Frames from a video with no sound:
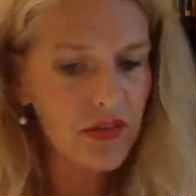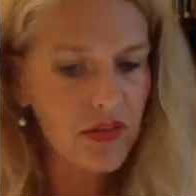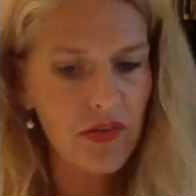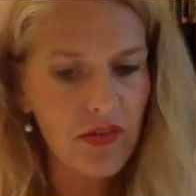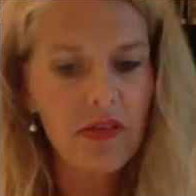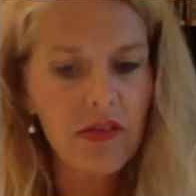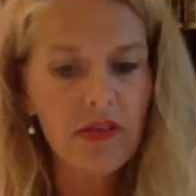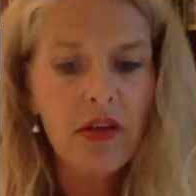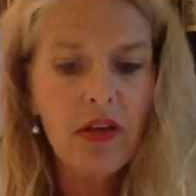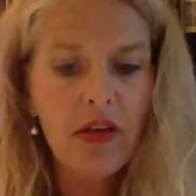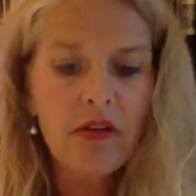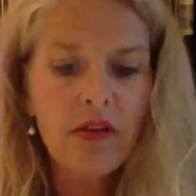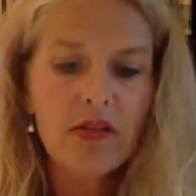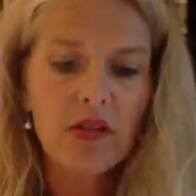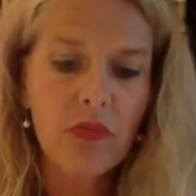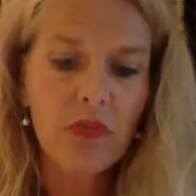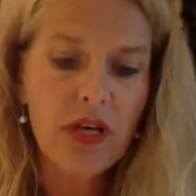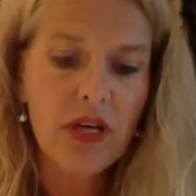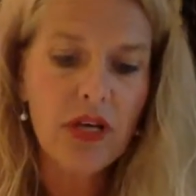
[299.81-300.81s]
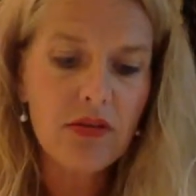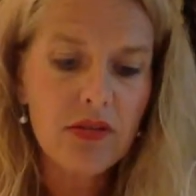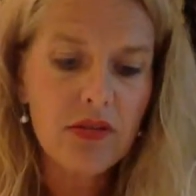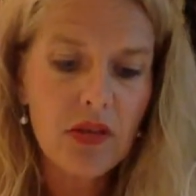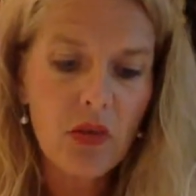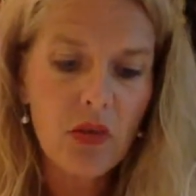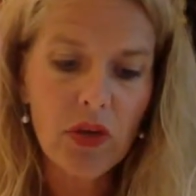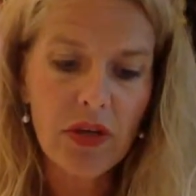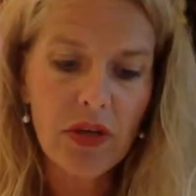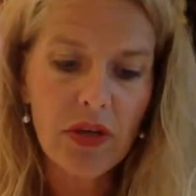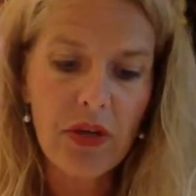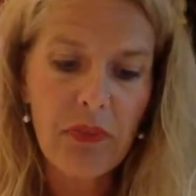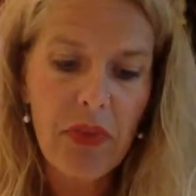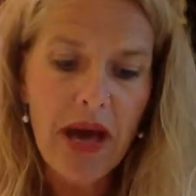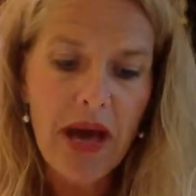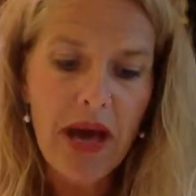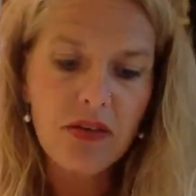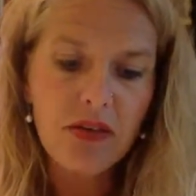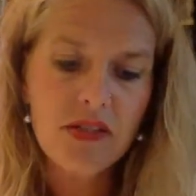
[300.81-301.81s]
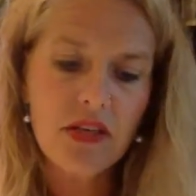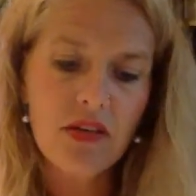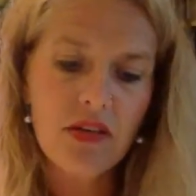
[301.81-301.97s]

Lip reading: So then someone else, William Patterson